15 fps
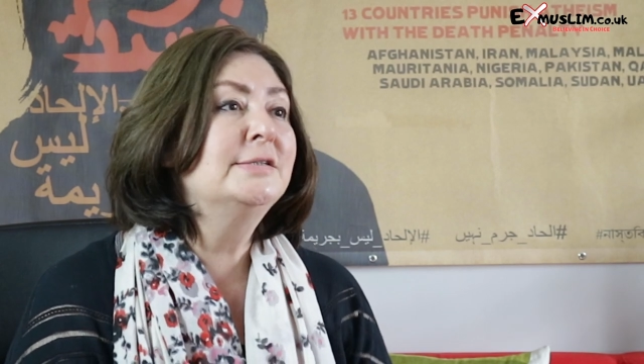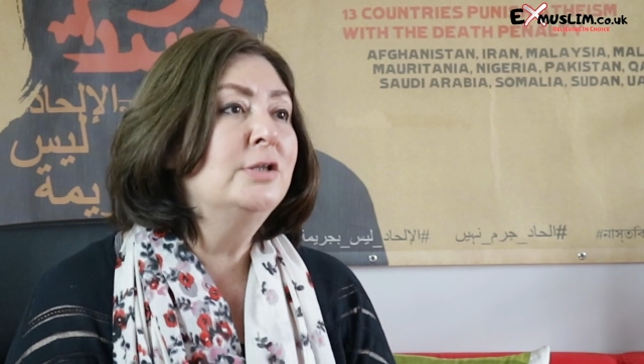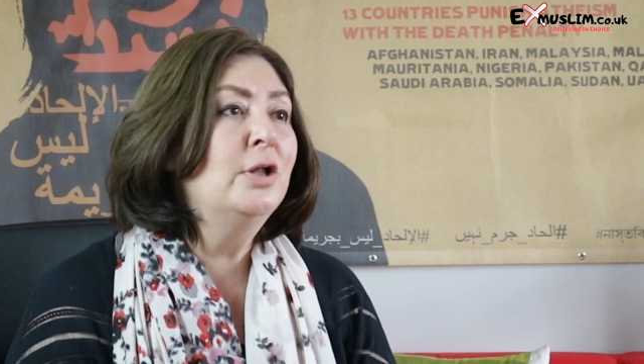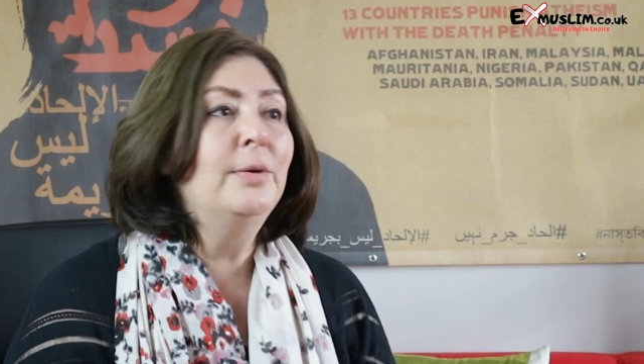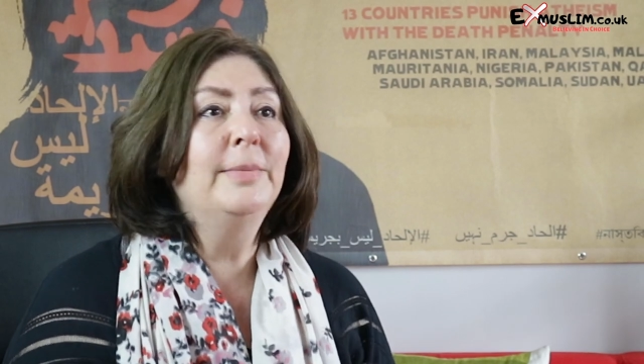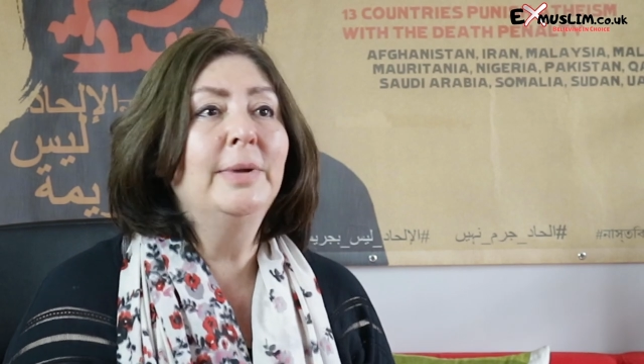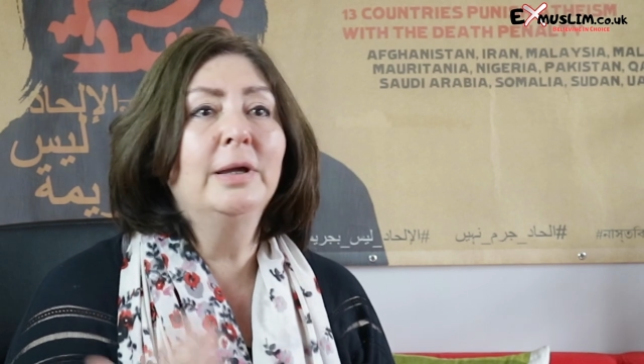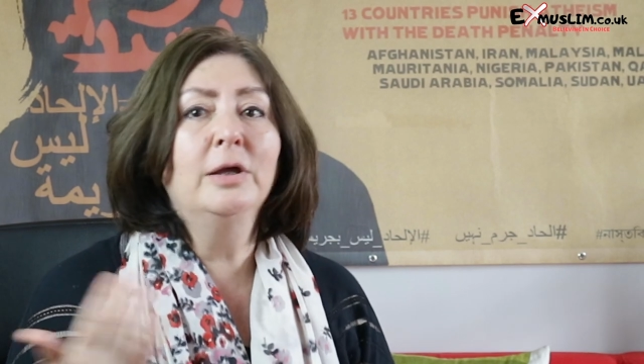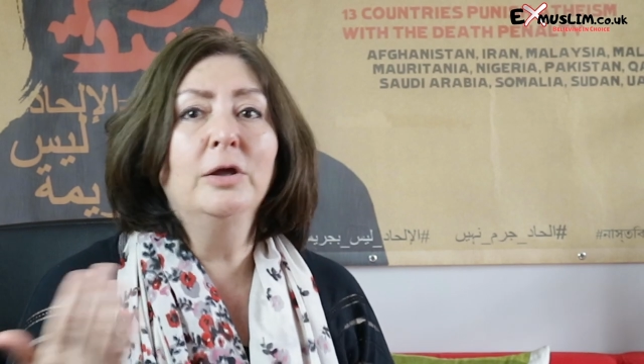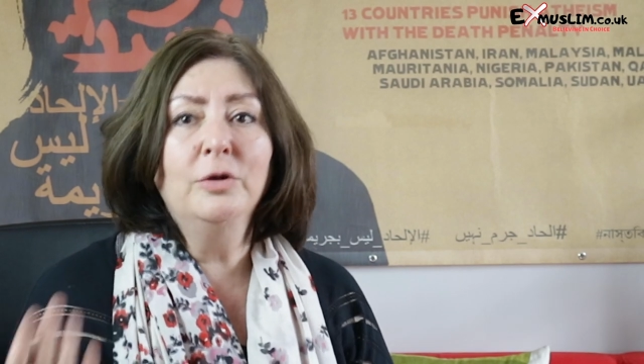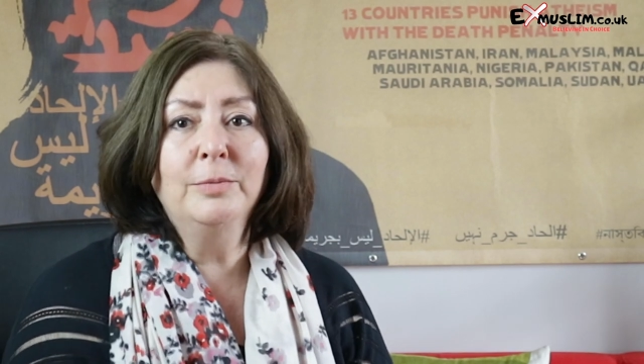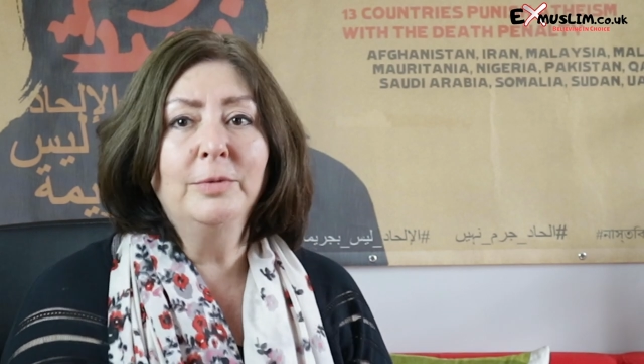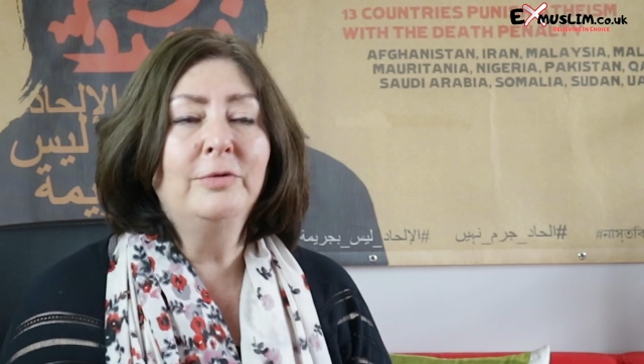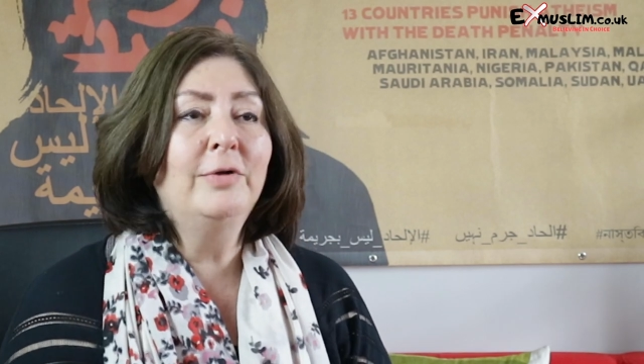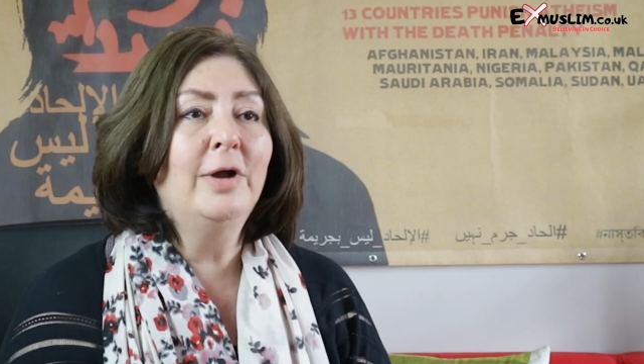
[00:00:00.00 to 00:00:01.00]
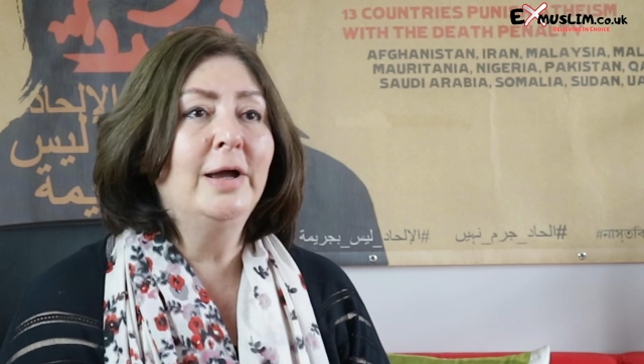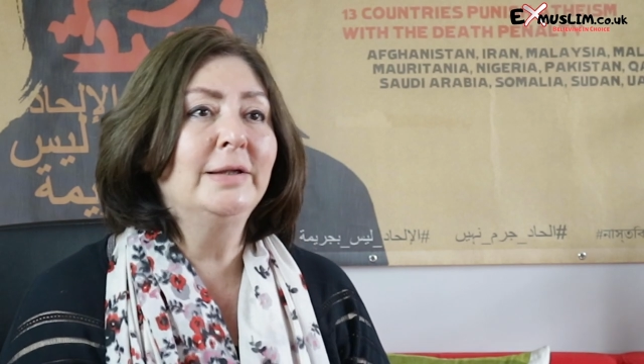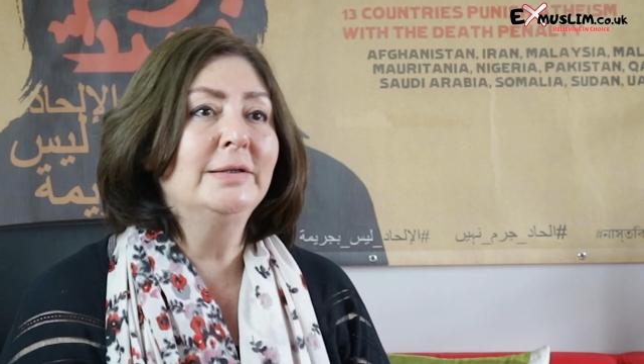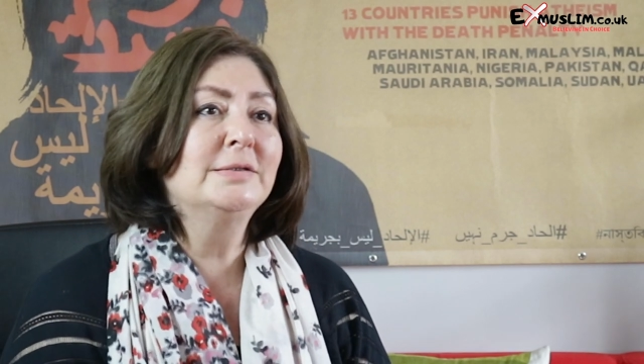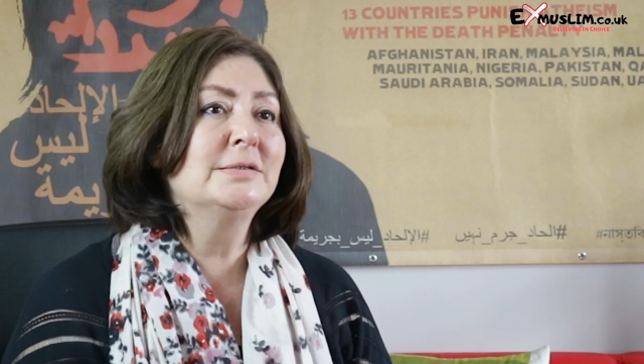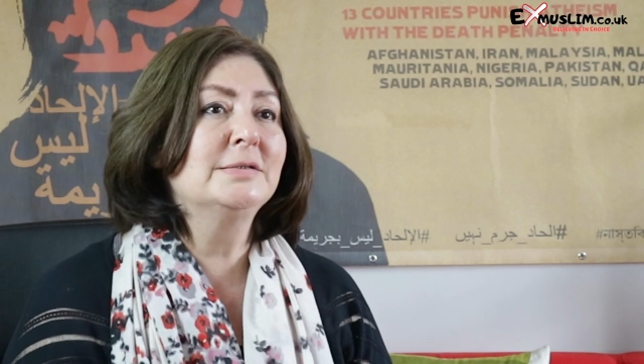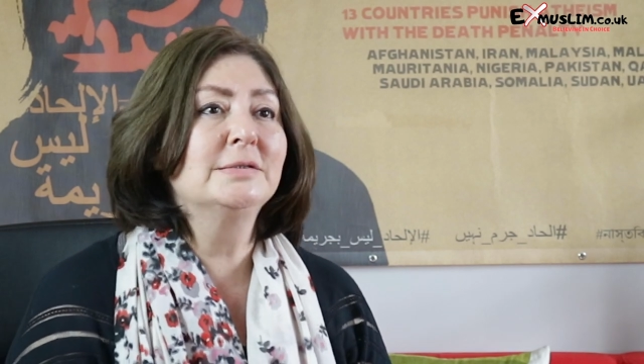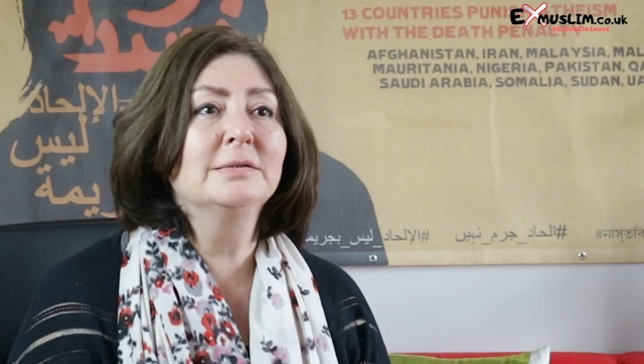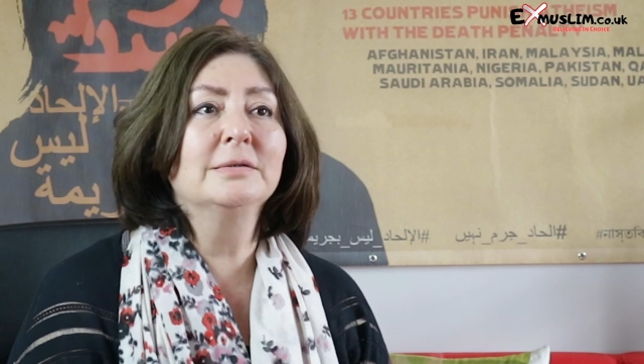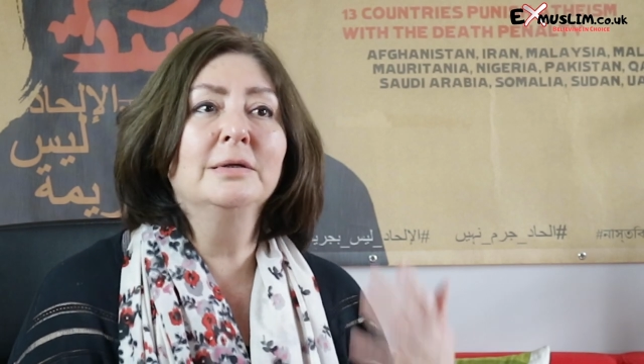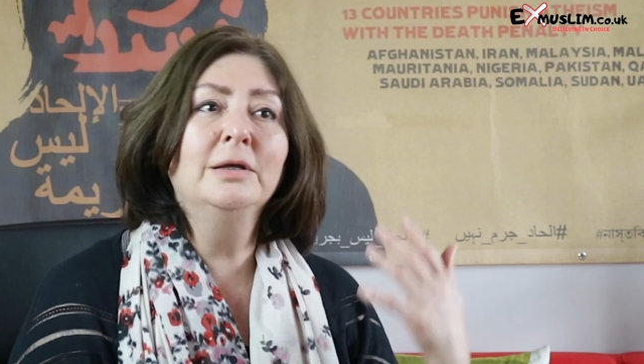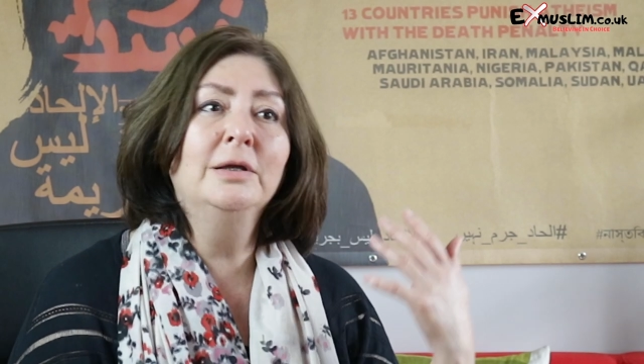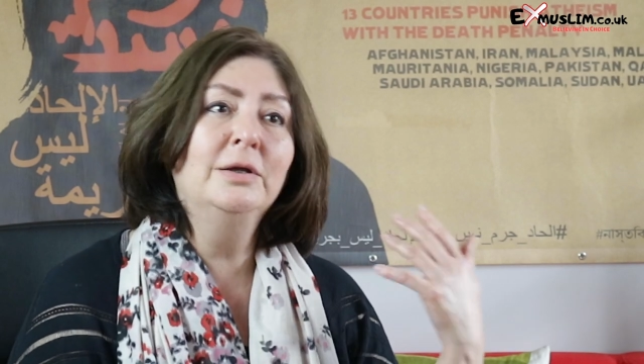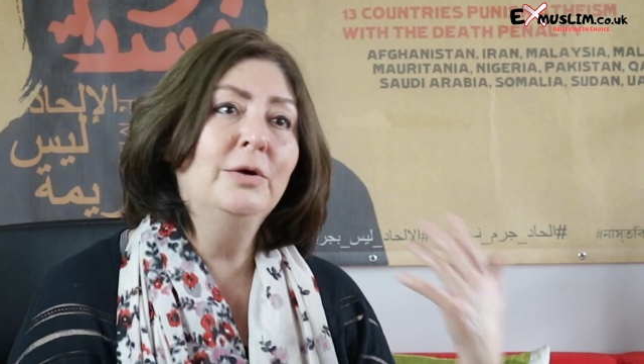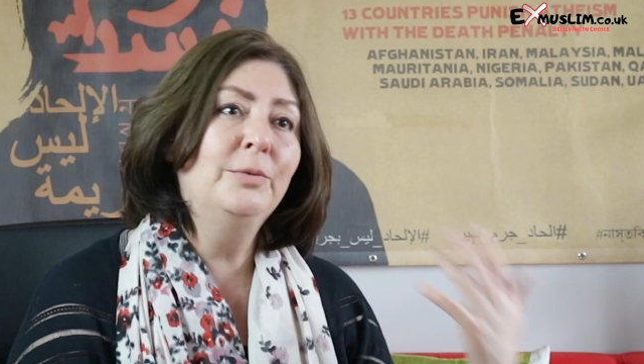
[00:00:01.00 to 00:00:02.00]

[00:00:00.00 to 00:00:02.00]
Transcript: Islamic human rights,